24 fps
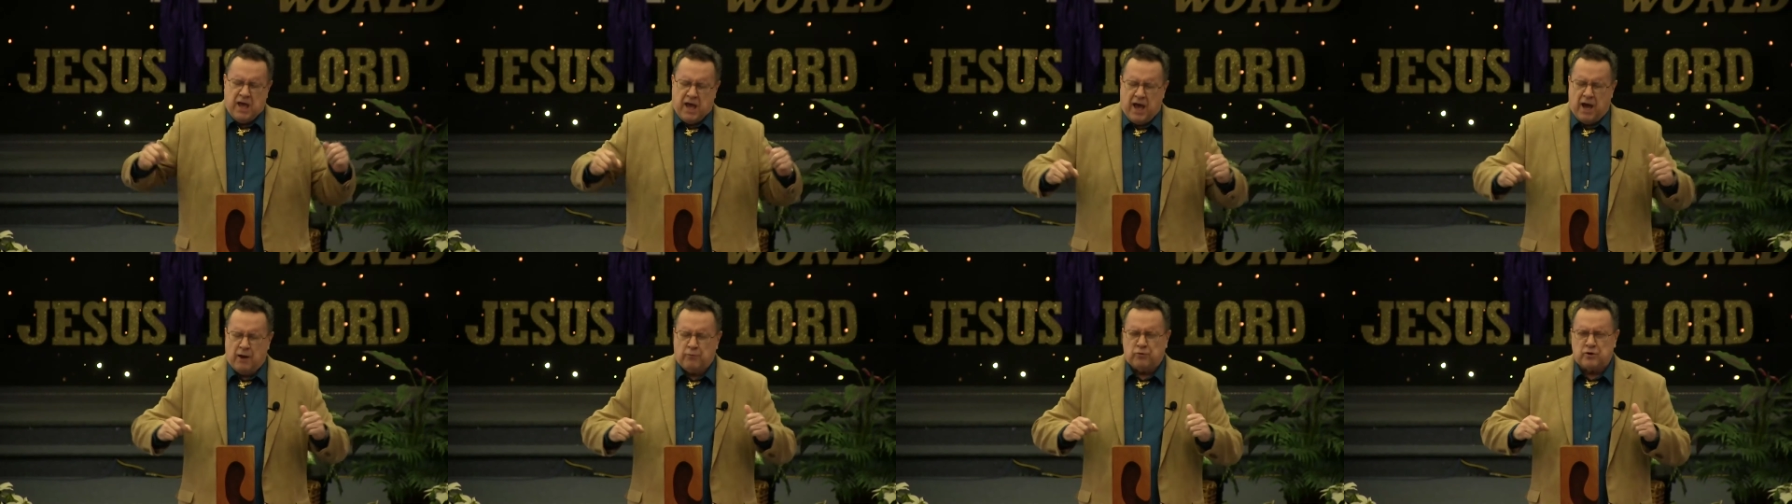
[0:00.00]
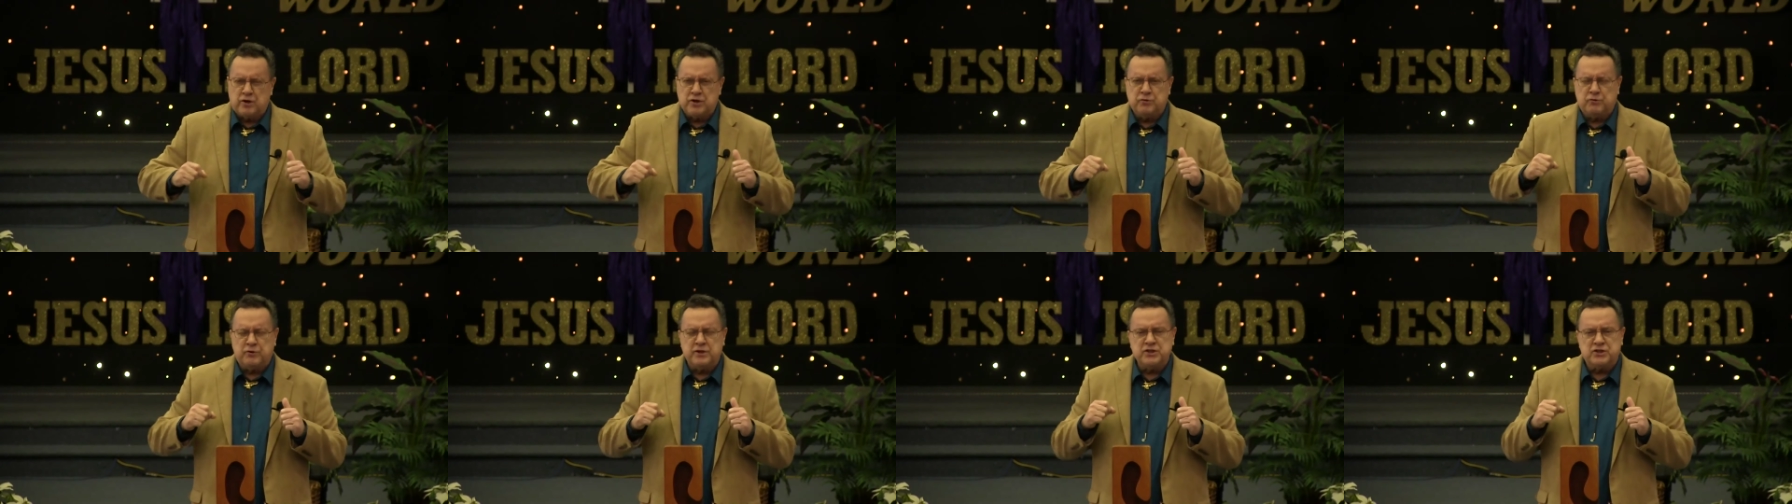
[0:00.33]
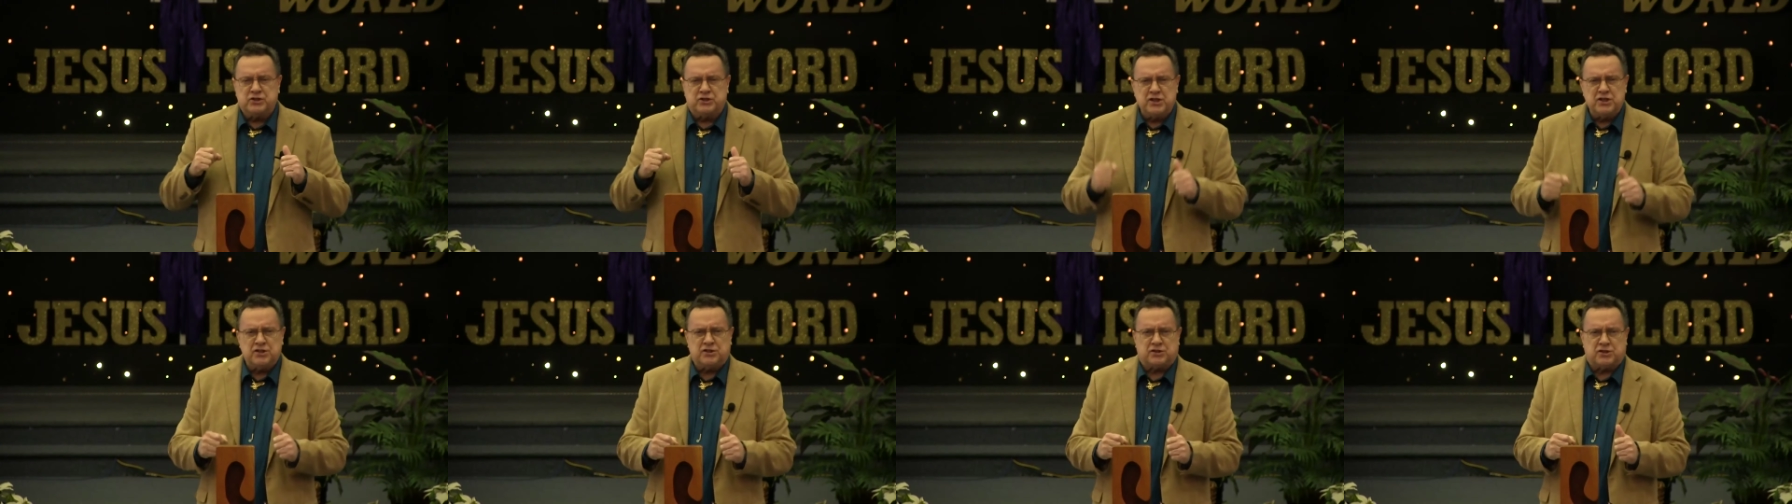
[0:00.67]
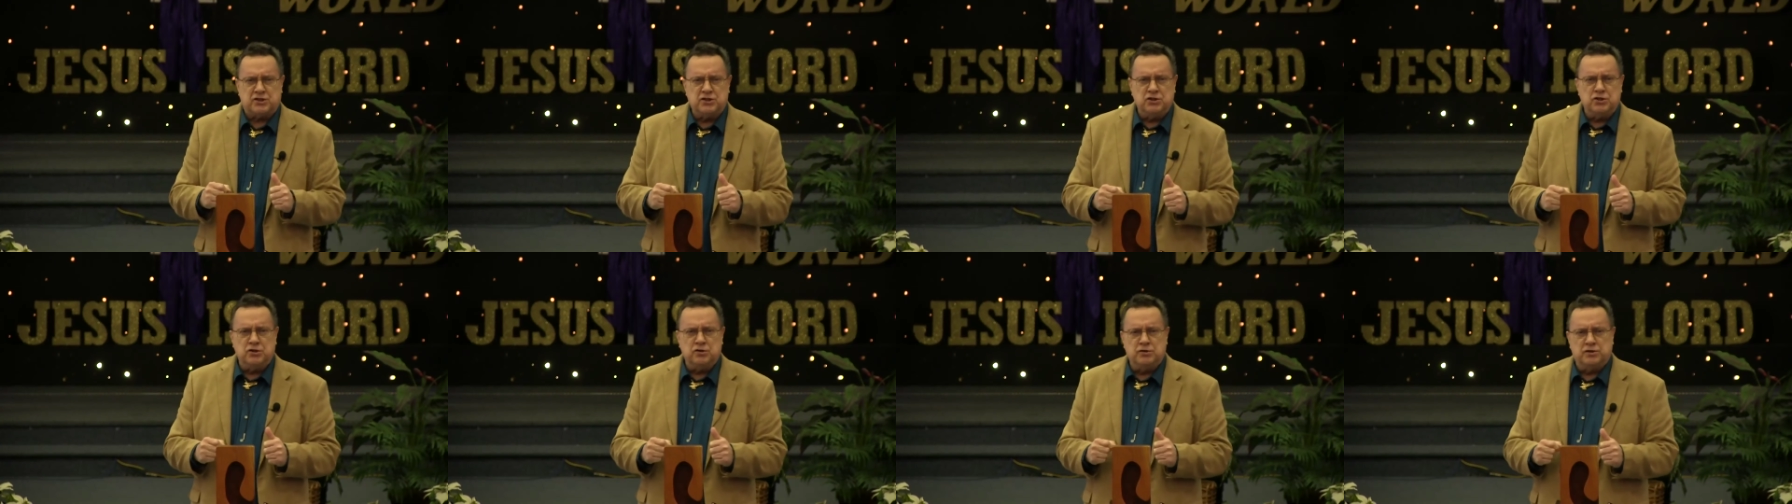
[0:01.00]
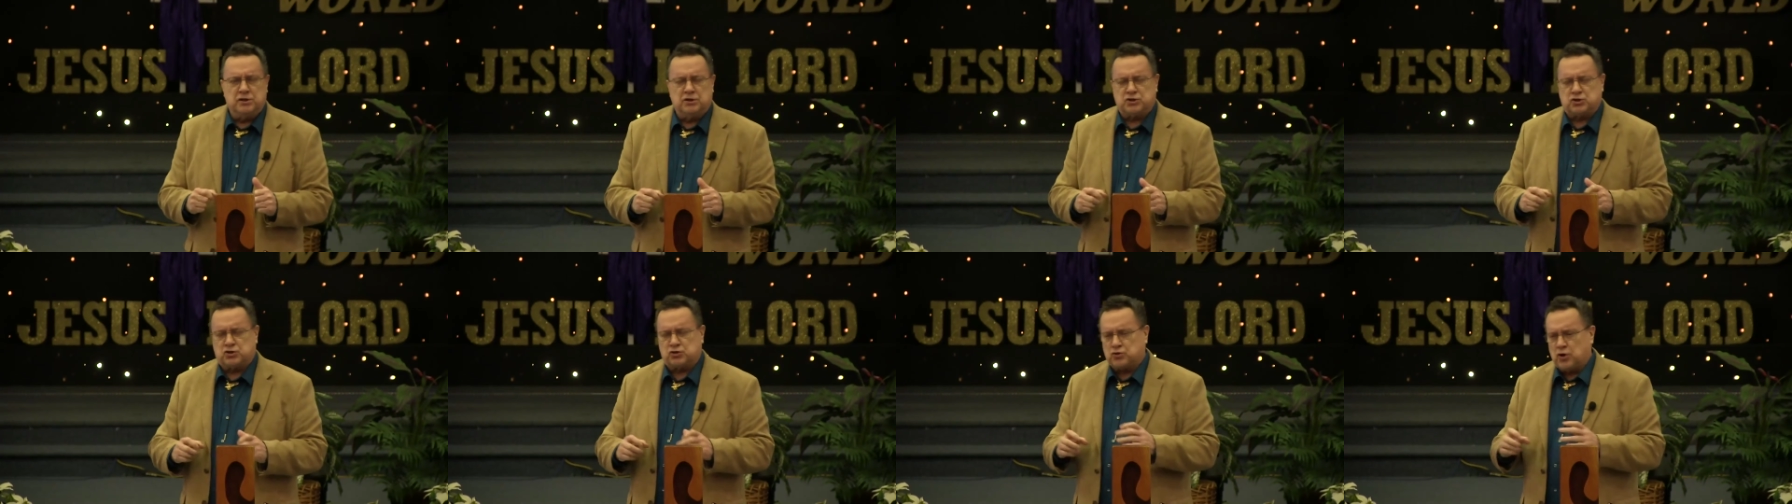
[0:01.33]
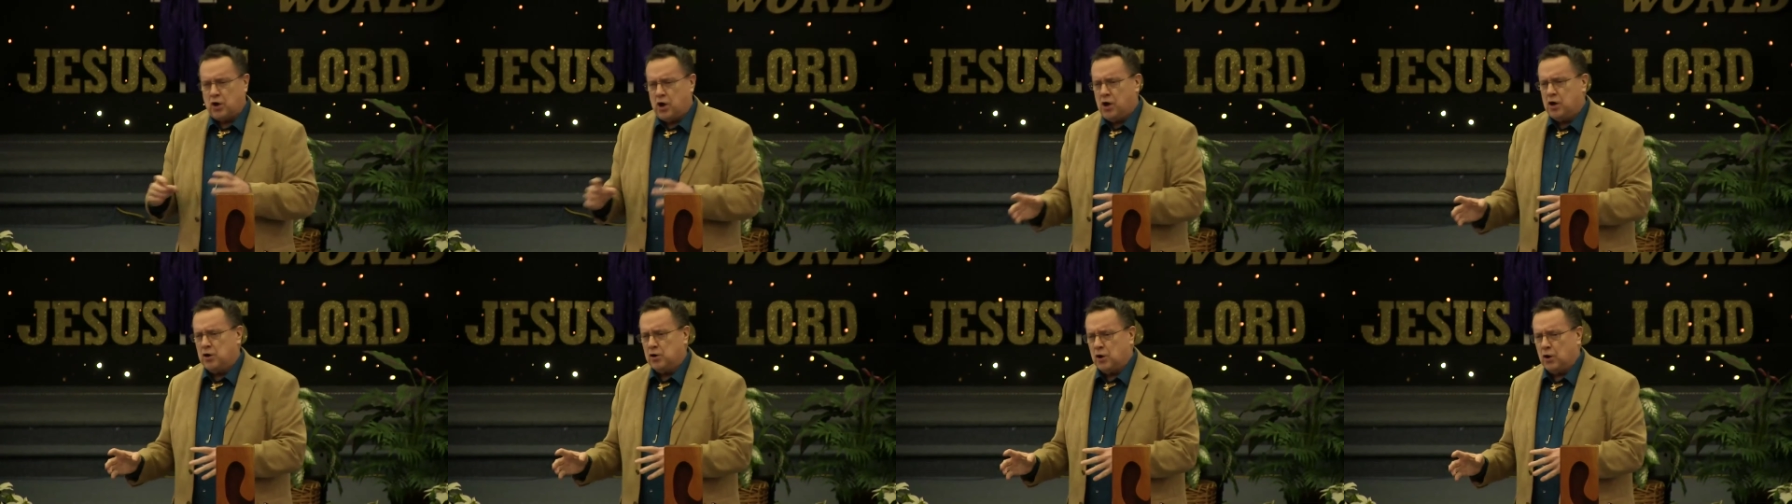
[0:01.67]
and we're resisting you, the
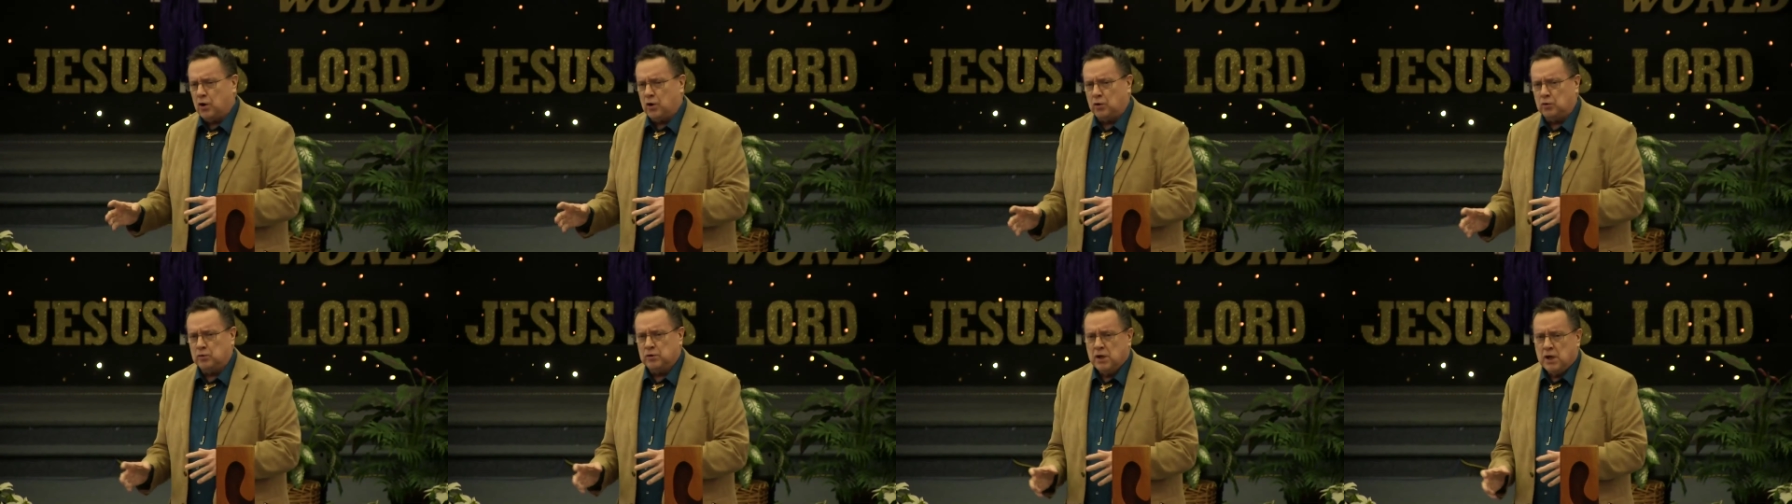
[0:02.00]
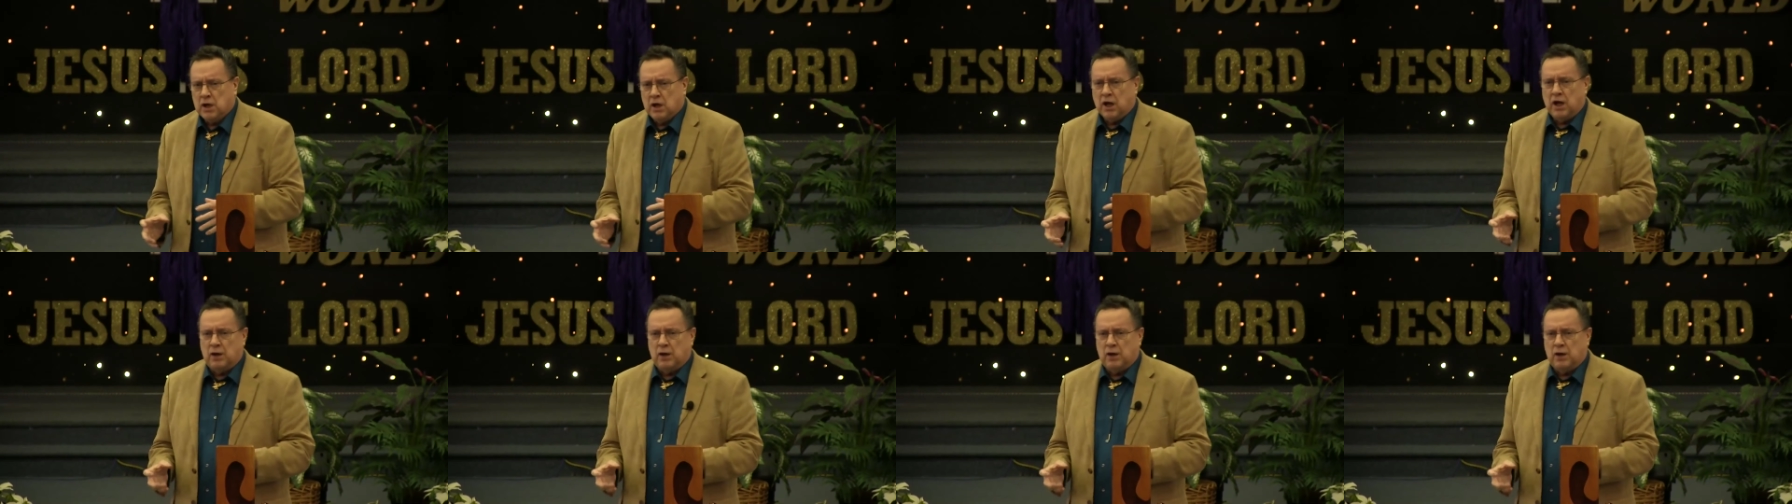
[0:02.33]
stronghold,